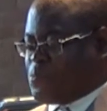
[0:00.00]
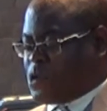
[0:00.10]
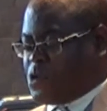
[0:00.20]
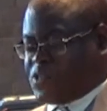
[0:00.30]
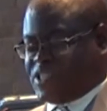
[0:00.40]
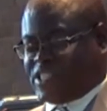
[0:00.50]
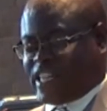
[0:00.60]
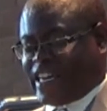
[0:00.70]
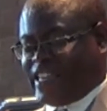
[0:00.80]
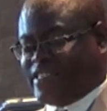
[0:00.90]
broke the
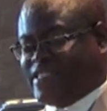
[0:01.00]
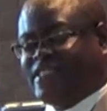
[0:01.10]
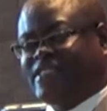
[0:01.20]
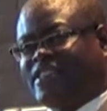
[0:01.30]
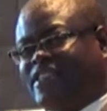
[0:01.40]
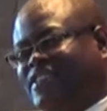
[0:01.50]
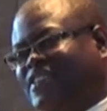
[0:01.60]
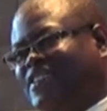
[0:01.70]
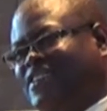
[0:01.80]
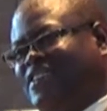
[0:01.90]
silence and said,
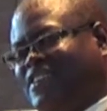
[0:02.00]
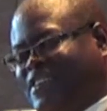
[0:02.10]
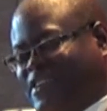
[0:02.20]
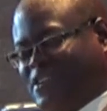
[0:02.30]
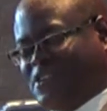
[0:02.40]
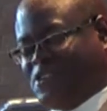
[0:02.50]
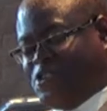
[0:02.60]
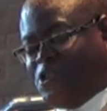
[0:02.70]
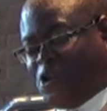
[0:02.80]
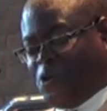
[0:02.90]

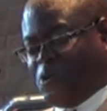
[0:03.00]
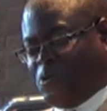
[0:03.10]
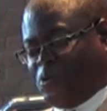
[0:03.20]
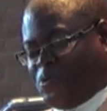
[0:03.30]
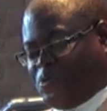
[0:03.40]
No,